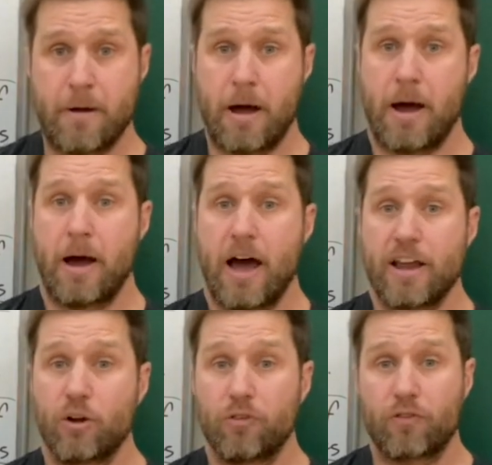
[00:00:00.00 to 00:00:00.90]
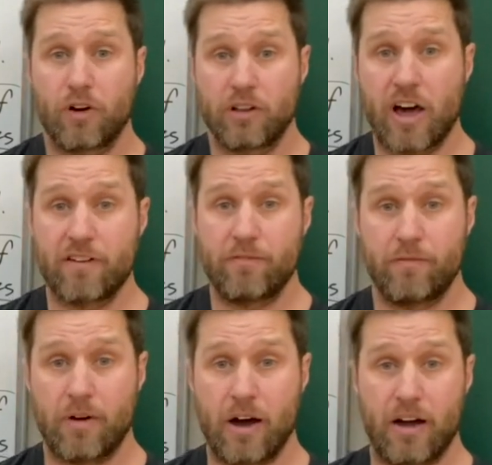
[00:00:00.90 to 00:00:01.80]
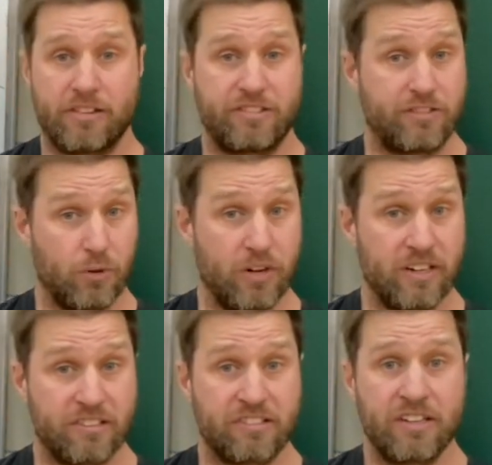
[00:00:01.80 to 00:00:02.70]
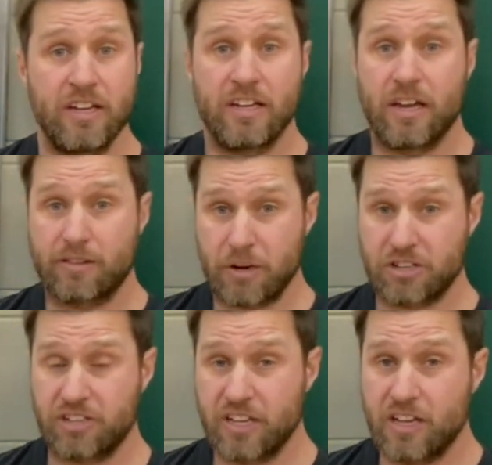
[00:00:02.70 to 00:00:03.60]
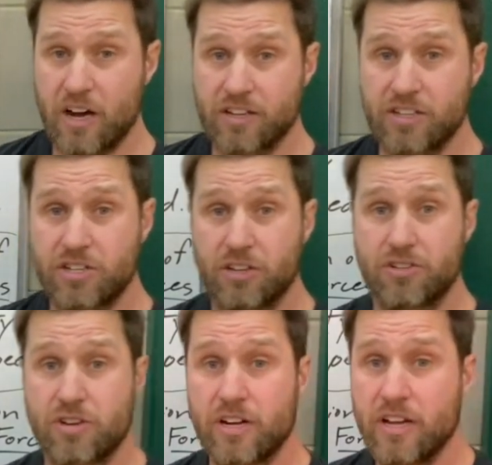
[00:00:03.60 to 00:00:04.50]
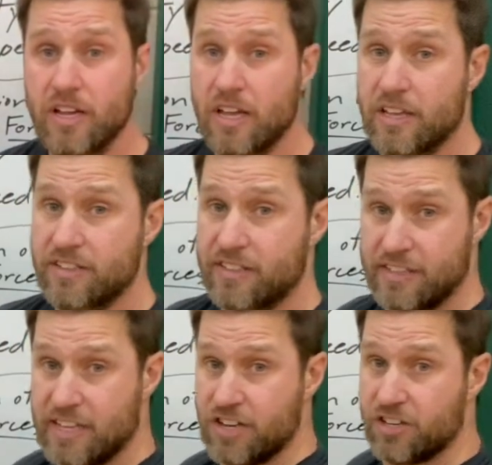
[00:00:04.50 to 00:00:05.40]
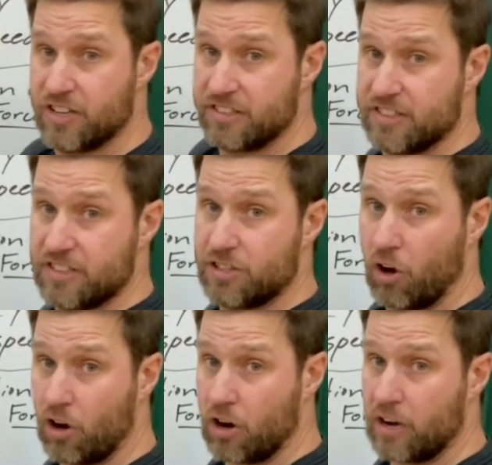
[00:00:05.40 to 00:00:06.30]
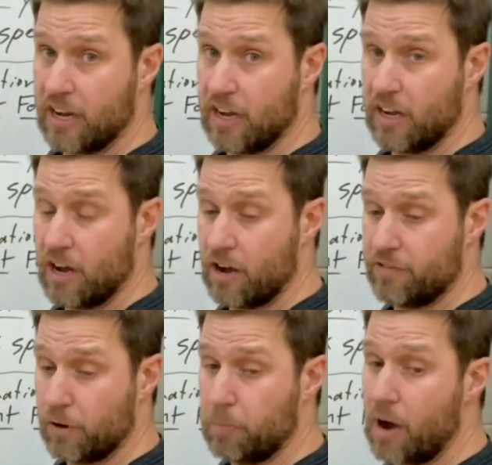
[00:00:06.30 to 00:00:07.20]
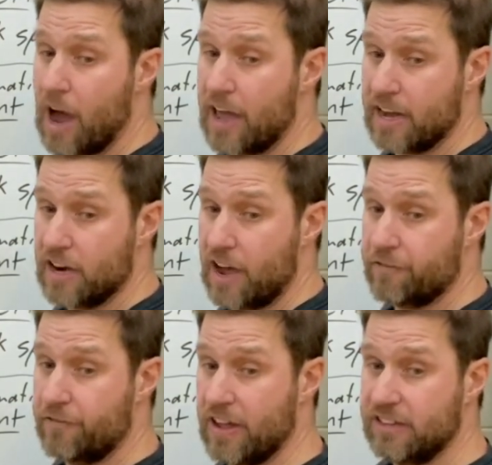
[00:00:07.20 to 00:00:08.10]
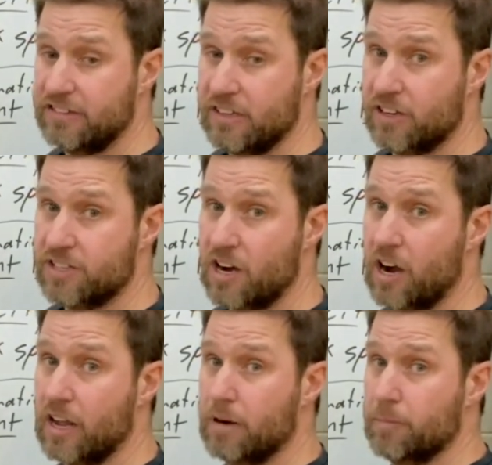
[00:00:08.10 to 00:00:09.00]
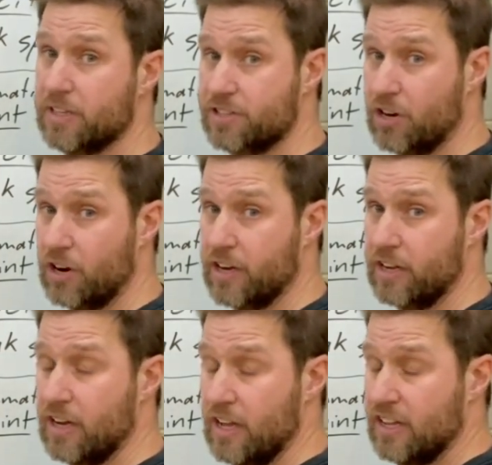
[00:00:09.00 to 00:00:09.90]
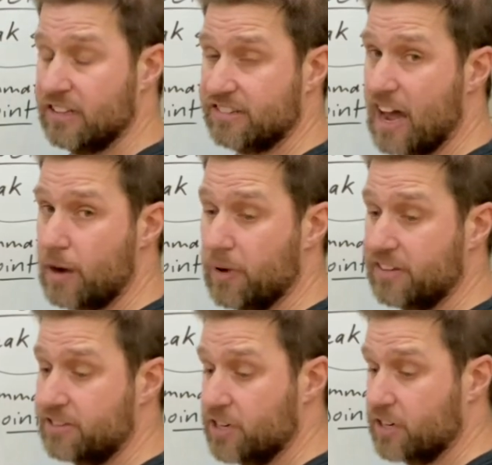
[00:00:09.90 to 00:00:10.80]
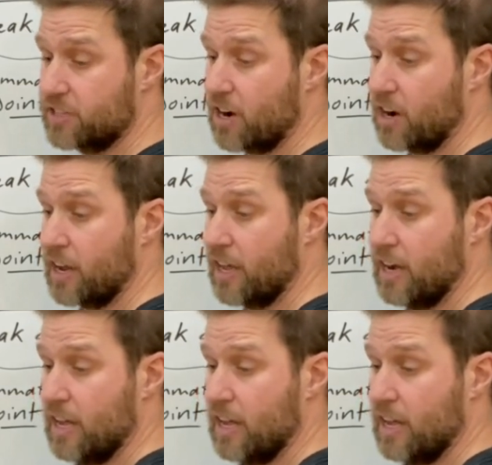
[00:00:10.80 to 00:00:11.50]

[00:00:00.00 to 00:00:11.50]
I know for a lot of students, especially young children, to teach this turning of your body, not facing your target, but turning sideways to your target,